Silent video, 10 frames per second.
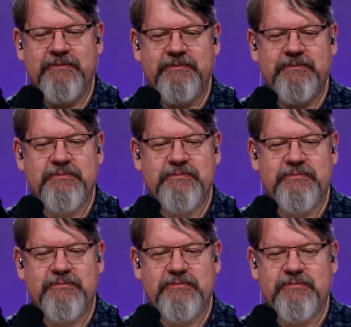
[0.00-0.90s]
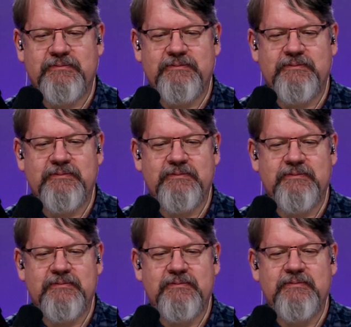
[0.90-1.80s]

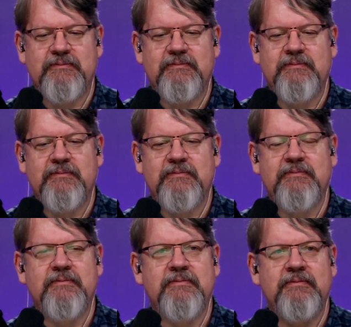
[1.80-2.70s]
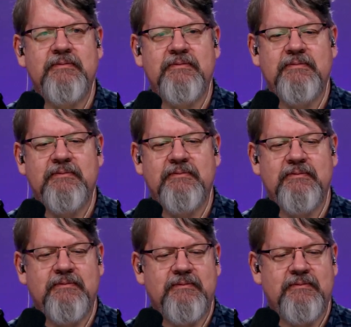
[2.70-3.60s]

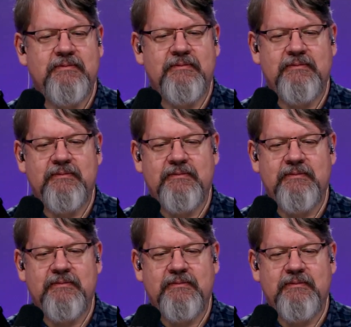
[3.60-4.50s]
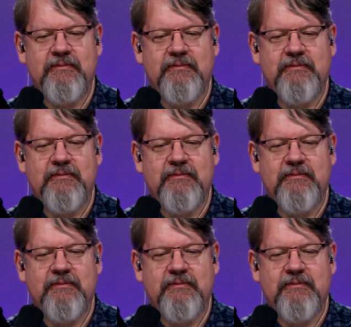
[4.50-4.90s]
The person shown says nothing.